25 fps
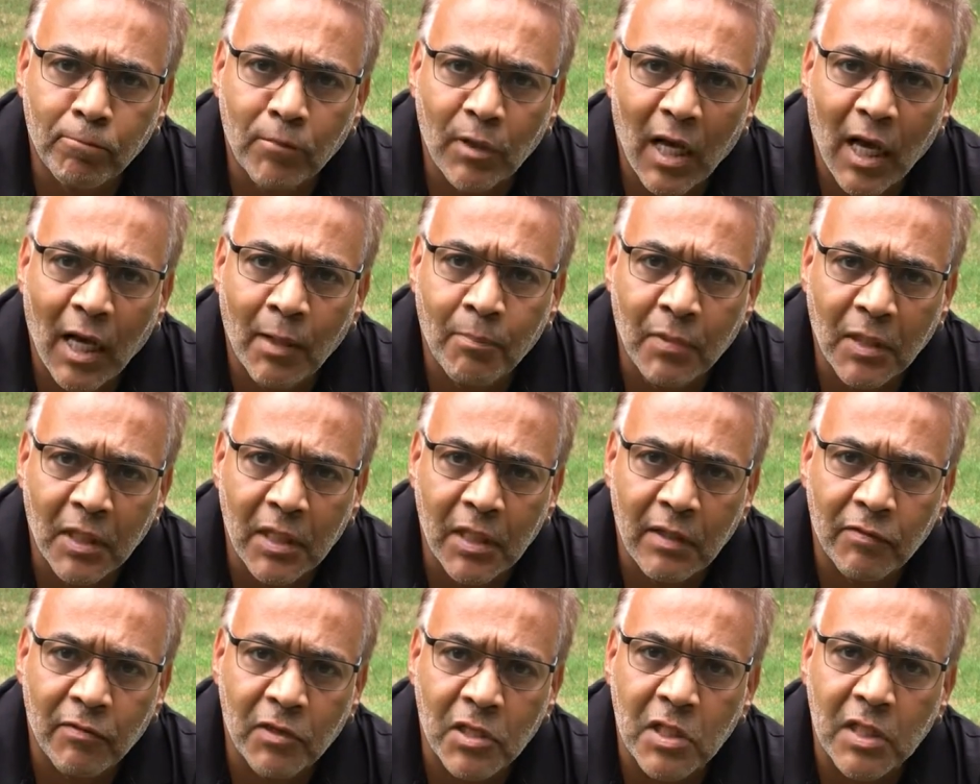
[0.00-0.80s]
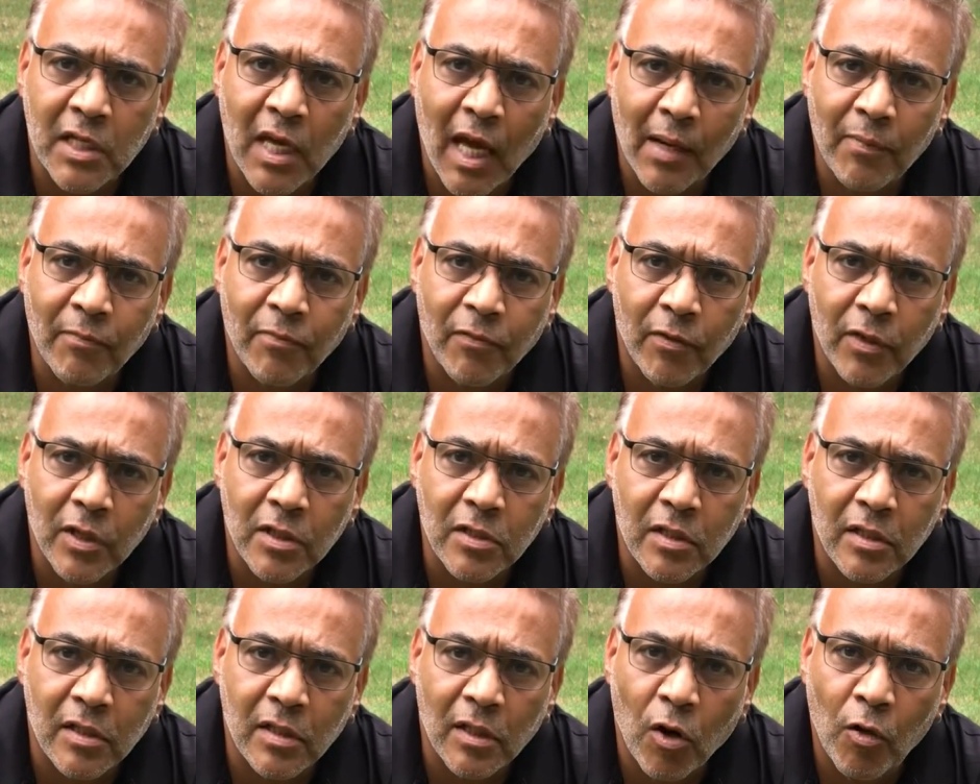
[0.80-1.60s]
I believe it's time for
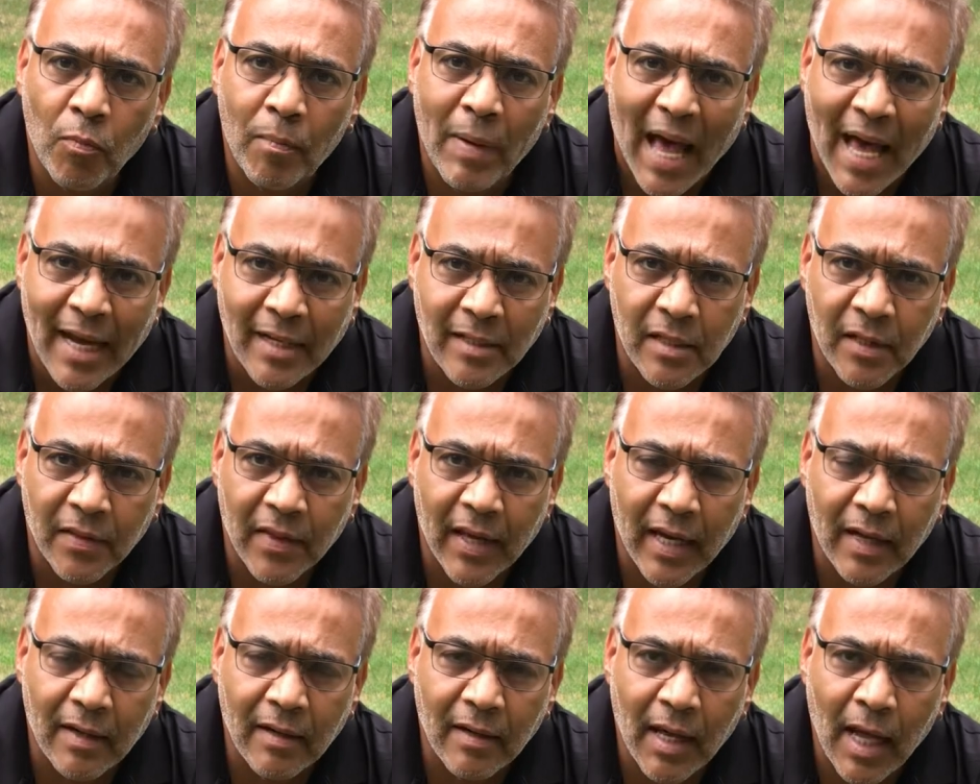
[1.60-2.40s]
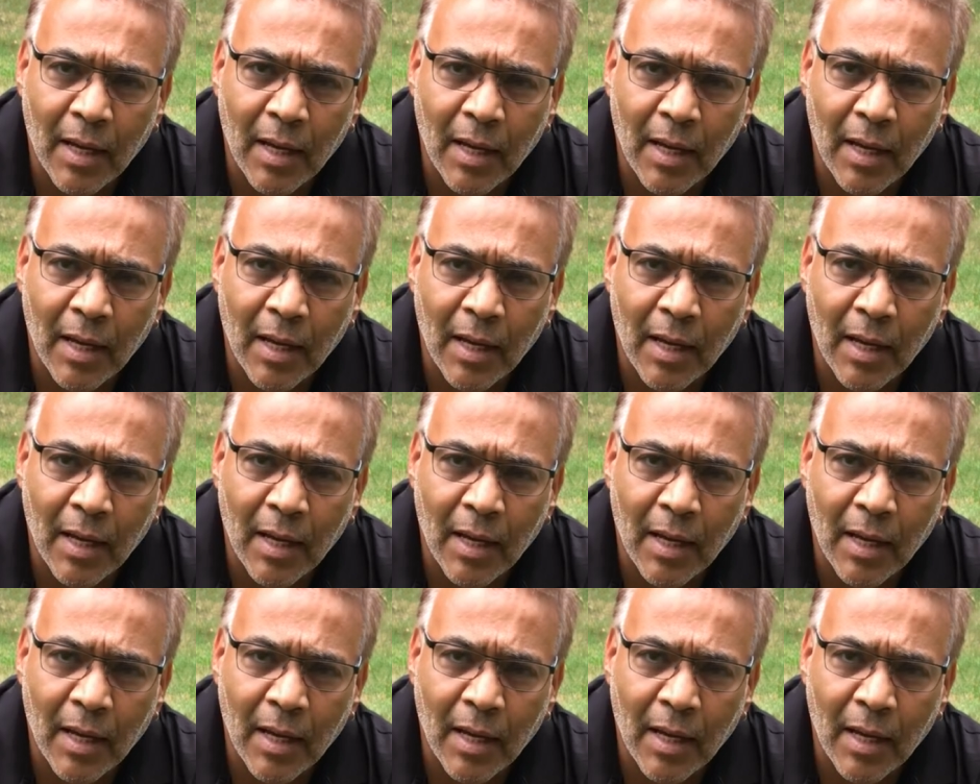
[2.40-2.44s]
us to go back to that.